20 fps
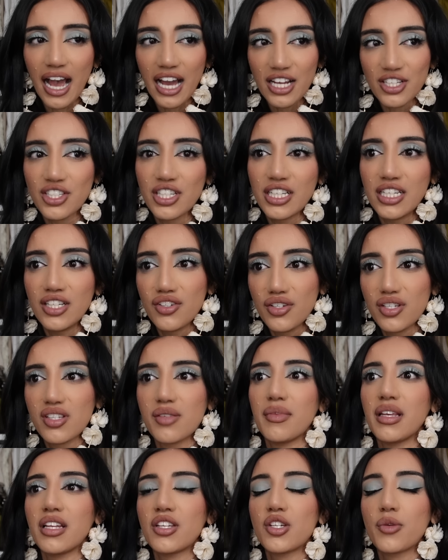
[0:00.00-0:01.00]
actually do
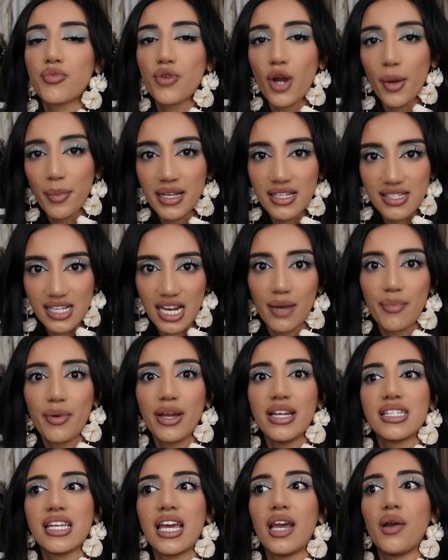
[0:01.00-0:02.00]
something to properly
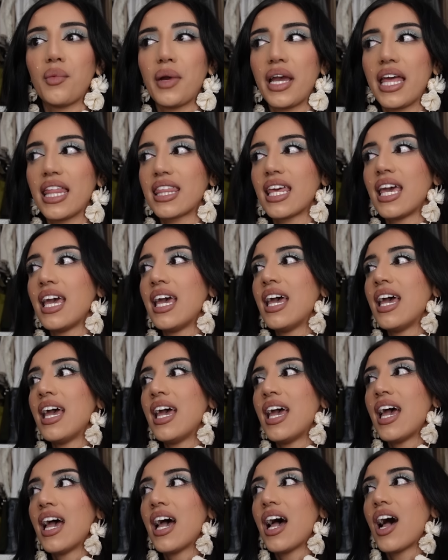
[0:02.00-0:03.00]
celebrate it with
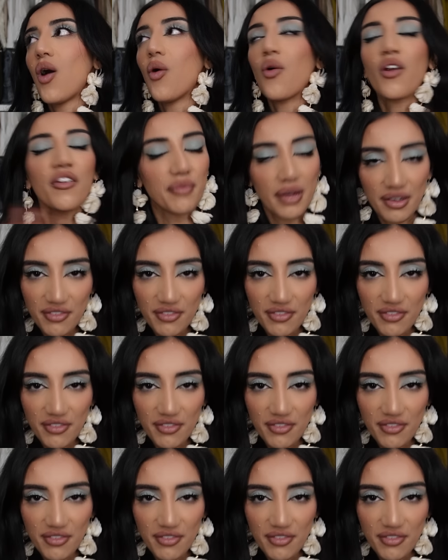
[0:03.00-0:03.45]
all of